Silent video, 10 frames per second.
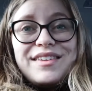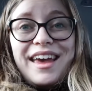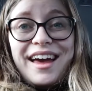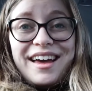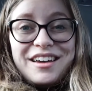
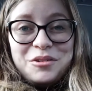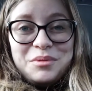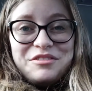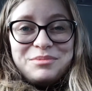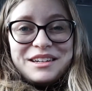Yeah, I hope
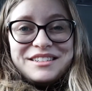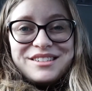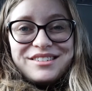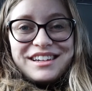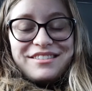you've been
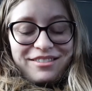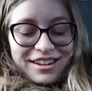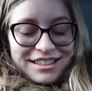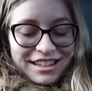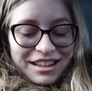enjoying
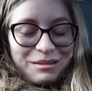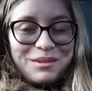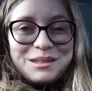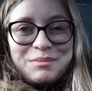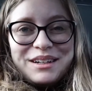watching them.
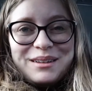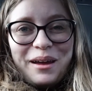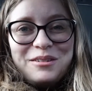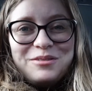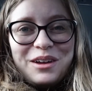It's been a
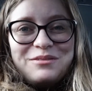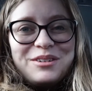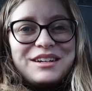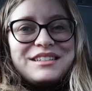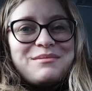lot of fun
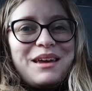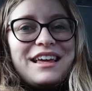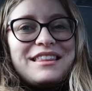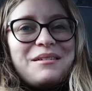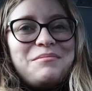for us to
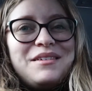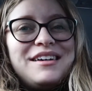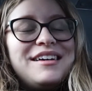make them.